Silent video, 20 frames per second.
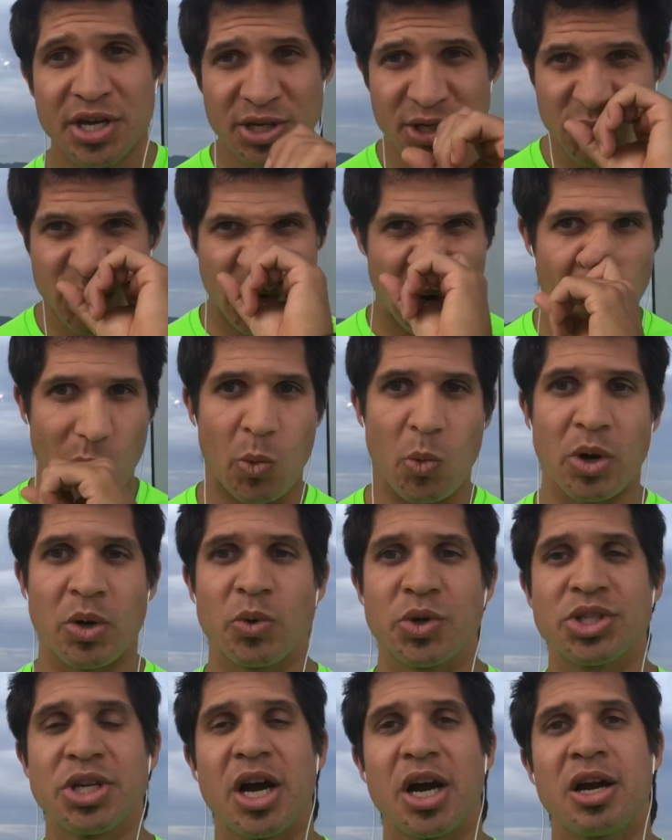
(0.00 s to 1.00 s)
So when
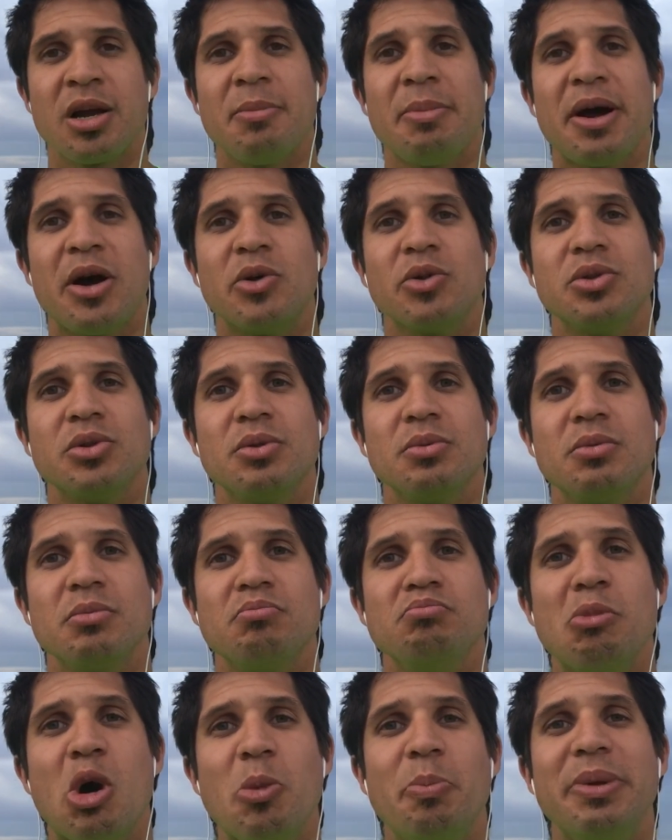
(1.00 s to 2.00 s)
we're talking about
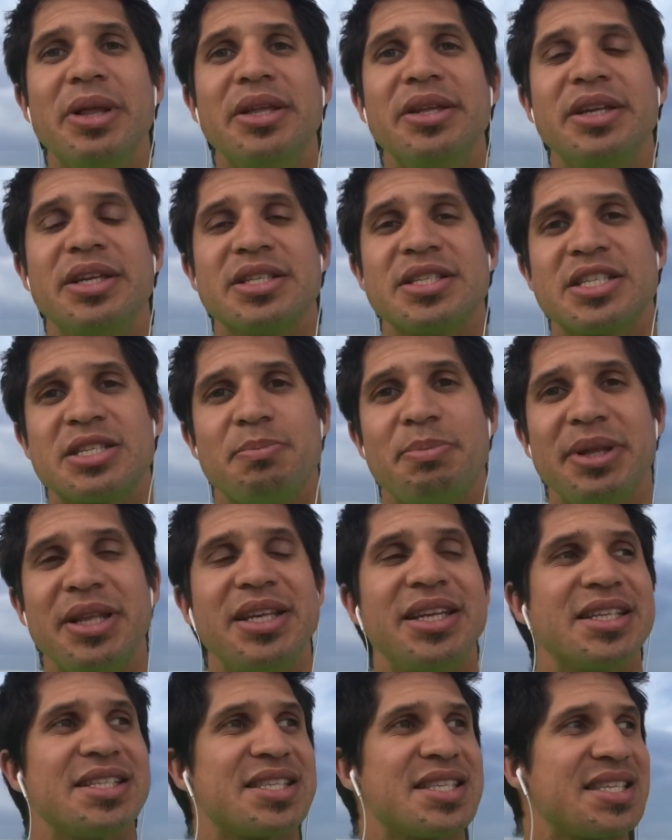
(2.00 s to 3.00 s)
mobility and
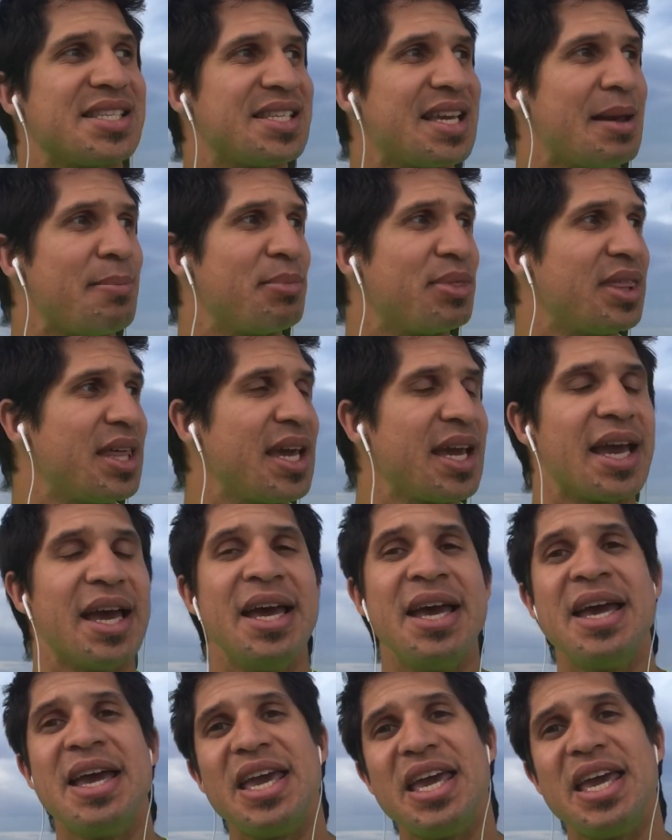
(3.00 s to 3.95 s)
stability, it's the same thing.